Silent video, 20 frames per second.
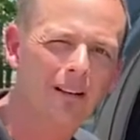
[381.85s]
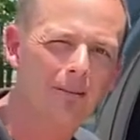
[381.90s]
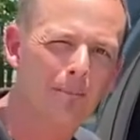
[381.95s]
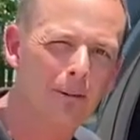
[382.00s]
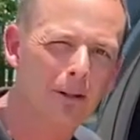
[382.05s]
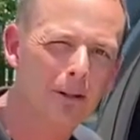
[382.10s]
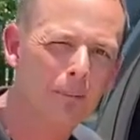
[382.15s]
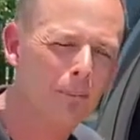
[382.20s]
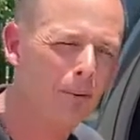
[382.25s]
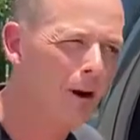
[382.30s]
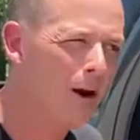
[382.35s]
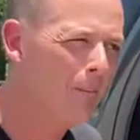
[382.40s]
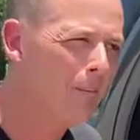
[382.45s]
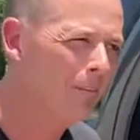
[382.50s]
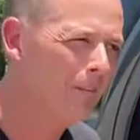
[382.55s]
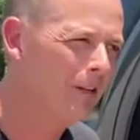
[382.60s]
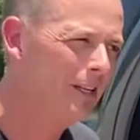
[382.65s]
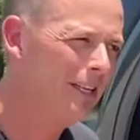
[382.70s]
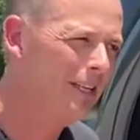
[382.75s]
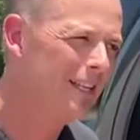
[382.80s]
But the
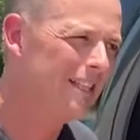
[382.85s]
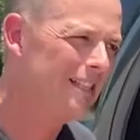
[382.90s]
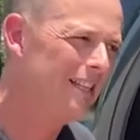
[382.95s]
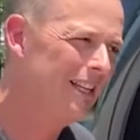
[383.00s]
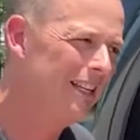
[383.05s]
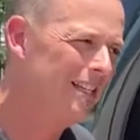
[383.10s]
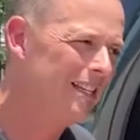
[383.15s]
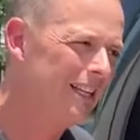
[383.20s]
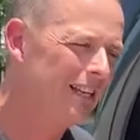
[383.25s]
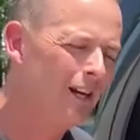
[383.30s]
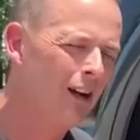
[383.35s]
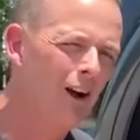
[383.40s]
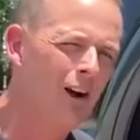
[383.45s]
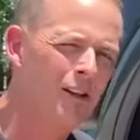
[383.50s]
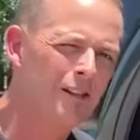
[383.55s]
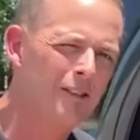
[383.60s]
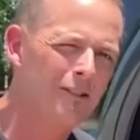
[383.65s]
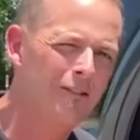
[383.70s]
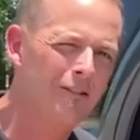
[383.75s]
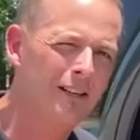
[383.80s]
problem is it
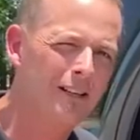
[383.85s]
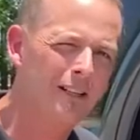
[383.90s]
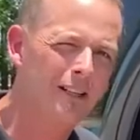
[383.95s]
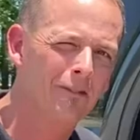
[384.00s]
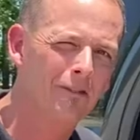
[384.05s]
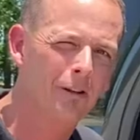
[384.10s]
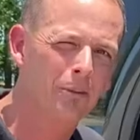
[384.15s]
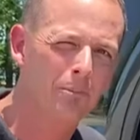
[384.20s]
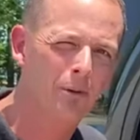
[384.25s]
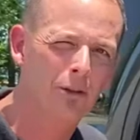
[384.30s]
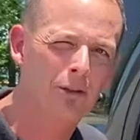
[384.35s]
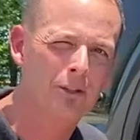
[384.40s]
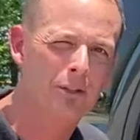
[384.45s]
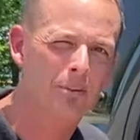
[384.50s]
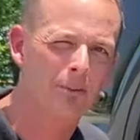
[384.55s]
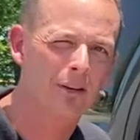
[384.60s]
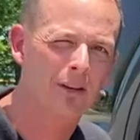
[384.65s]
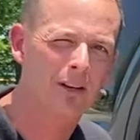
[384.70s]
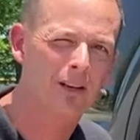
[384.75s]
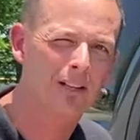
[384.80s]
cost effective to build
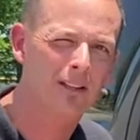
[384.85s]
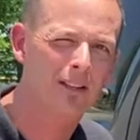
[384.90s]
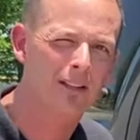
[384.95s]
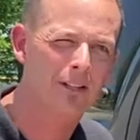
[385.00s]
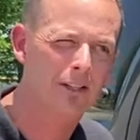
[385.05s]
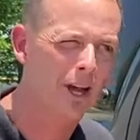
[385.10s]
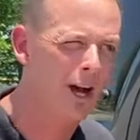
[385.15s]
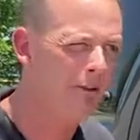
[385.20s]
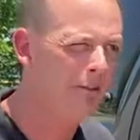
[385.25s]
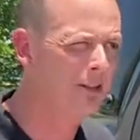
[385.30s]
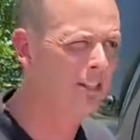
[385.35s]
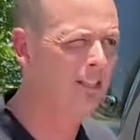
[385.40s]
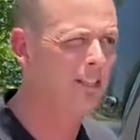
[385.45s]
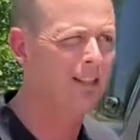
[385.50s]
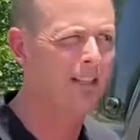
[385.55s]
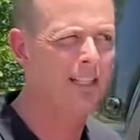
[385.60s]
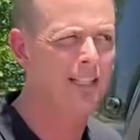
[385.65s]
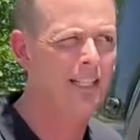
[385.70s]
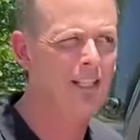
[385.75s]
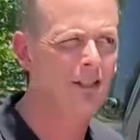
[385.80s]
something like this? Obviously,
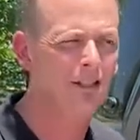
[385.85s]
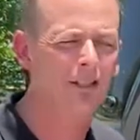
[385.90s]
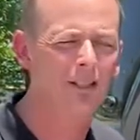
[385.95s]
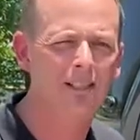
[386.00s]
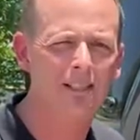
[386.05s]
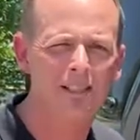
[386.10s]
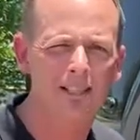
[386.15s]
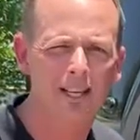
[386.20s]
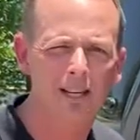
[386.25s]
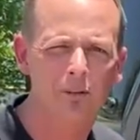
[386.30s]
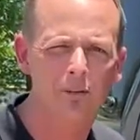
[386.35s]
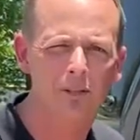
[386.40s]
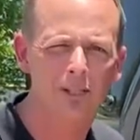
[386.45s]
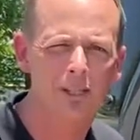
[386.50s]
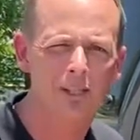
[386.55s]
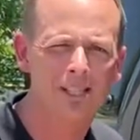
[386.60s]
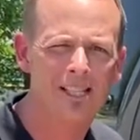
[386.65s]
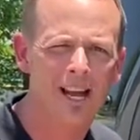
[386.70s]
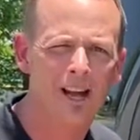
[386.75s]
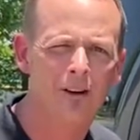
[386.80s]
the diesel in this thing was a
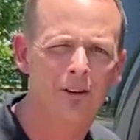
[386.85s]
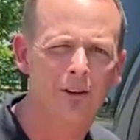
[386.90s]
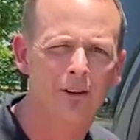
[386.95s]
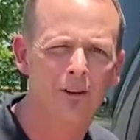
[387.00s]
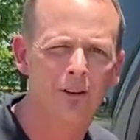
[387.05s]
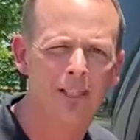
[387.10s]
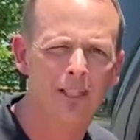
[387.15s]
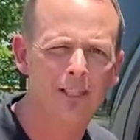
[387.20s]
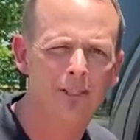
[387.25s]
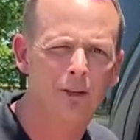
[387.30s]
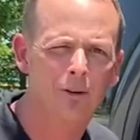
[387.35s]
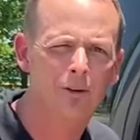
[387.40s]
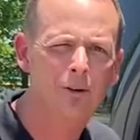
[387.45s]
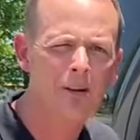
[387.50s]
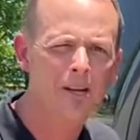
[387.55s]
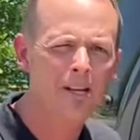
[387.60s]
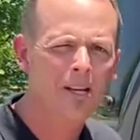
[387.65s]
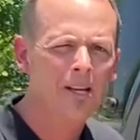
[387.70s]
stout little diesel.